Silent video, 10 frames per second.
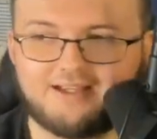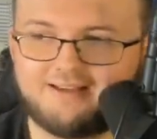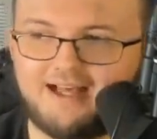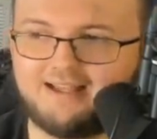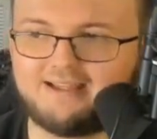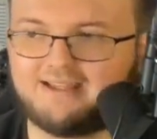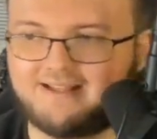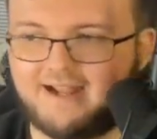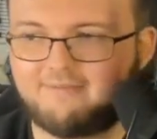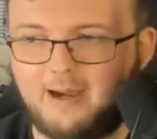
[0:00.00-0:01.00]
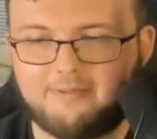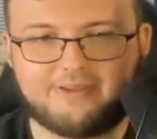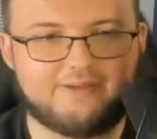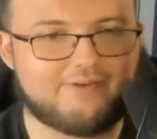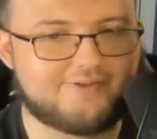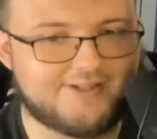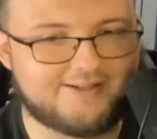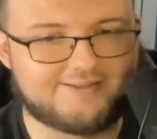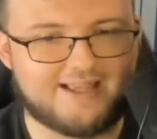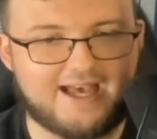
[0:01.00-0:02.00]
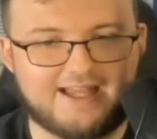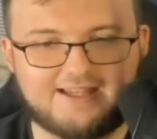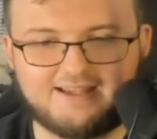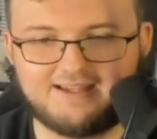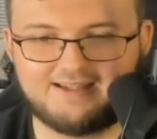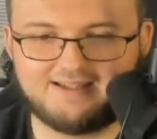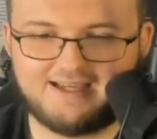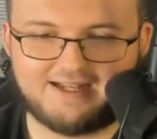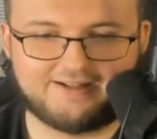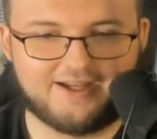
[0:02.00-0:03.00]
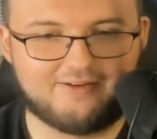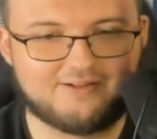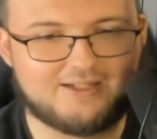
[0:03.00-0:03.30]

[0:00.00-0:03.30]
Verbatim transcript: it's not like he's not a wide receiver. It's just that I don't know.